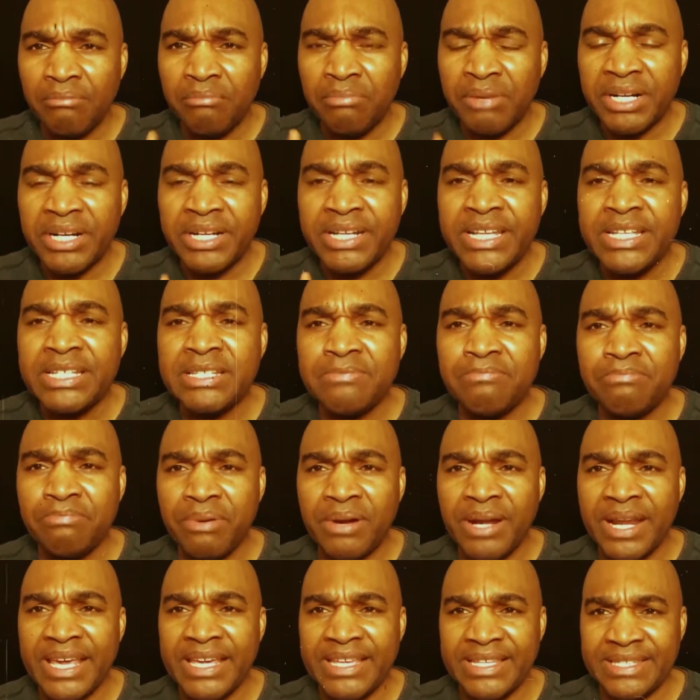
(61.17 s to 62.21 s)
but this
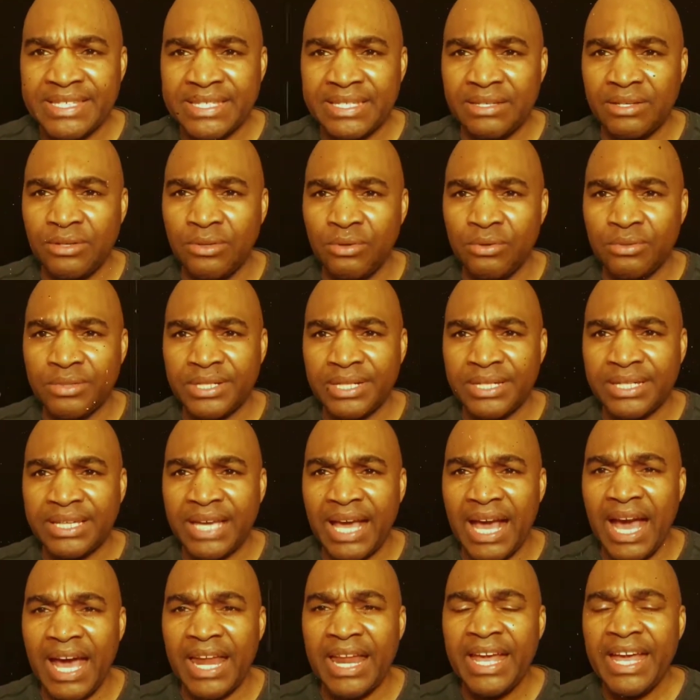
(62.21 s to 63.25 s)
place, glory to
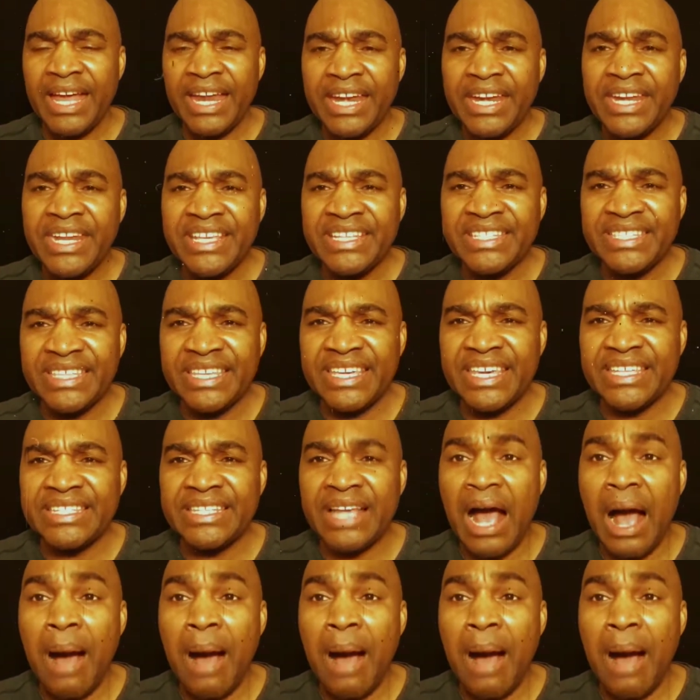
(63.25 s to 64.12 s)
God, this is